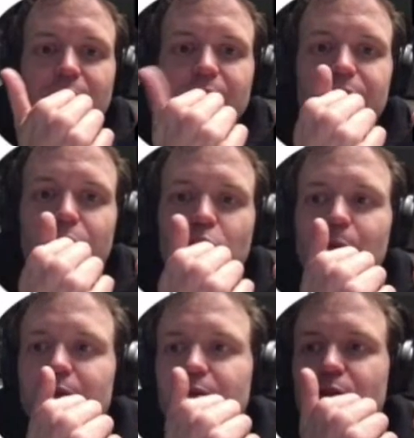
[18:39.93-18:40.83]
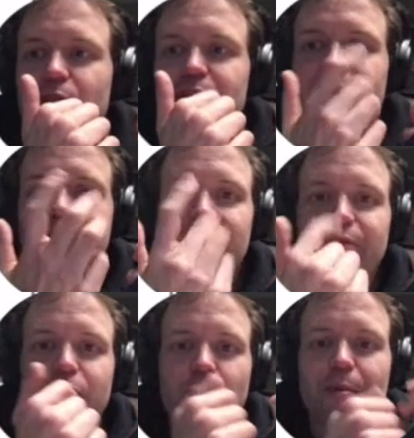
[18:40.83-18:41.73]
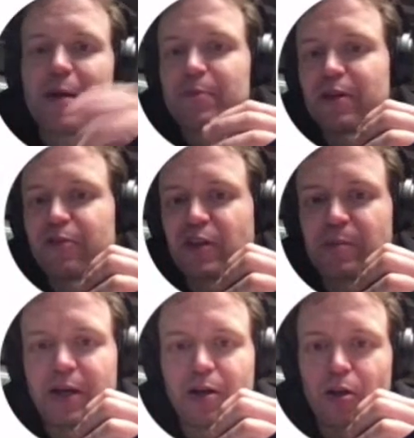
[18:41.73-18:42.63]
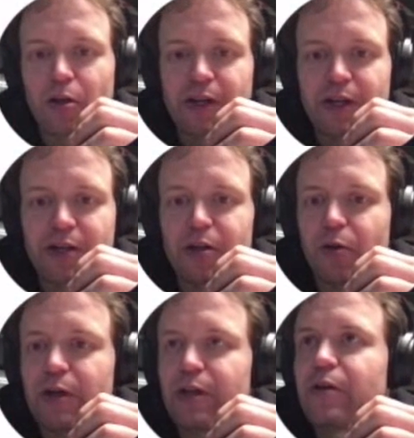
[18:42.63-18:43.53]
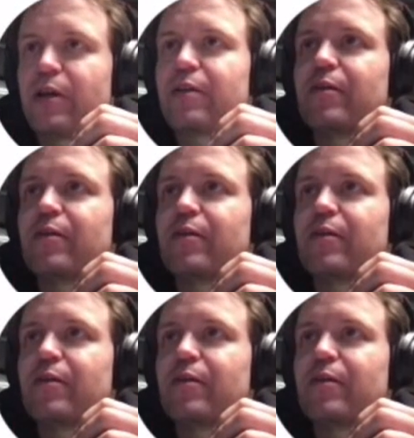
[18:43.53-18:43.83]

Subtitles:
touch buttons and then having some haptic feedback on there. No idea yet.